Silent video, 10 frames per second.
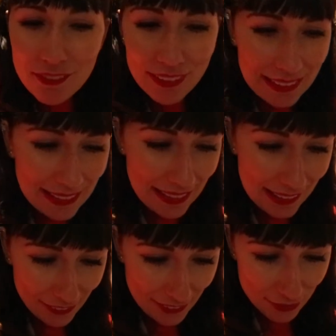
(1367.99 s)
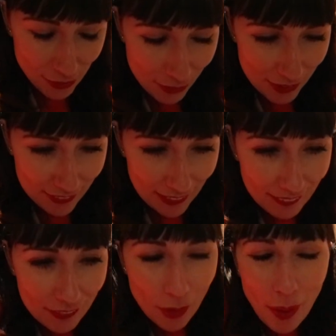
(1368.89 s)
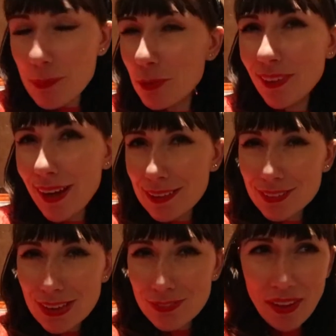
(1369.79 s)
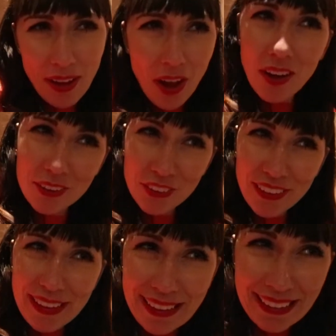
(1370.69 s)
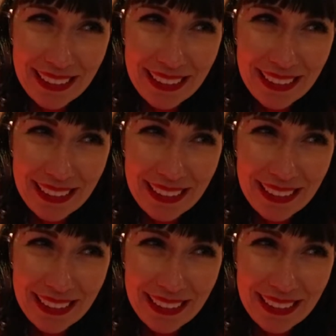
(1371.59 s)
Really looking forward to this. No, I'm not actually that hungry,